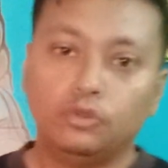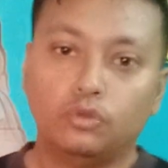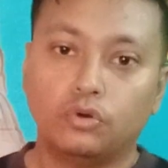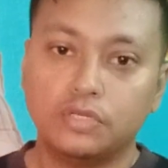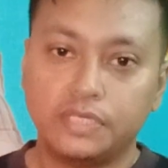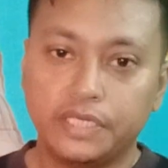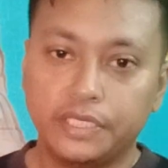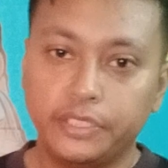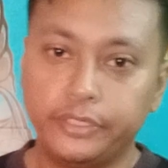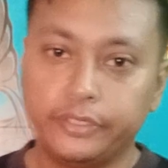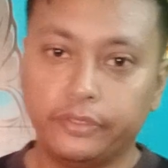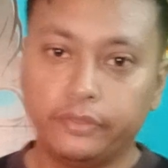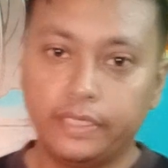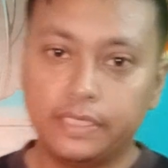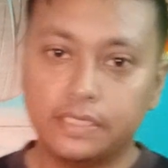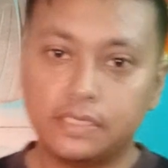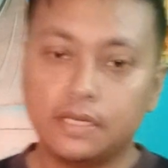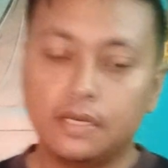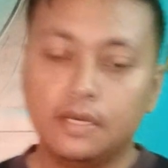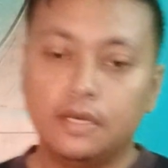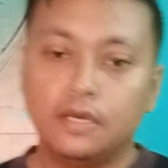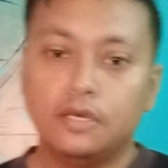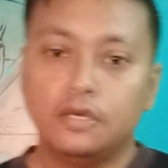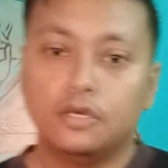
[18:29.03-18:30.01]
those
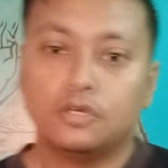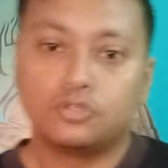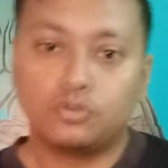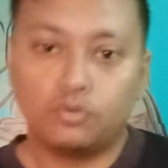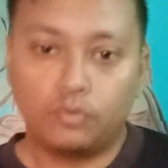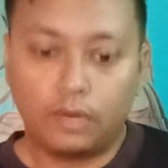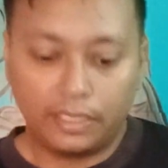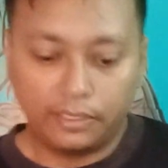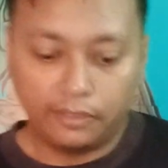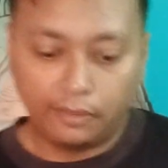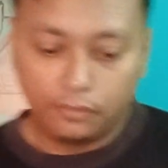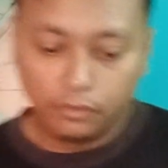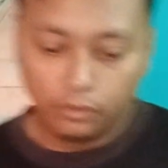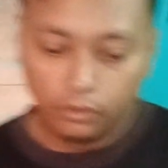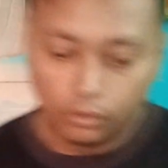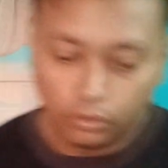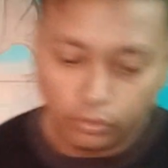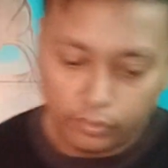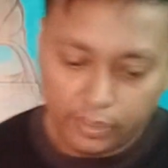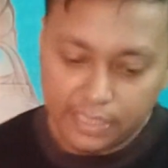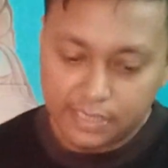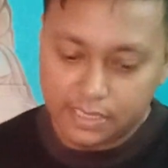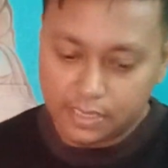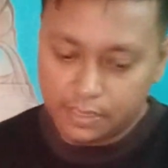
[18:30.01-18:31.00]
injuries. So what you have to do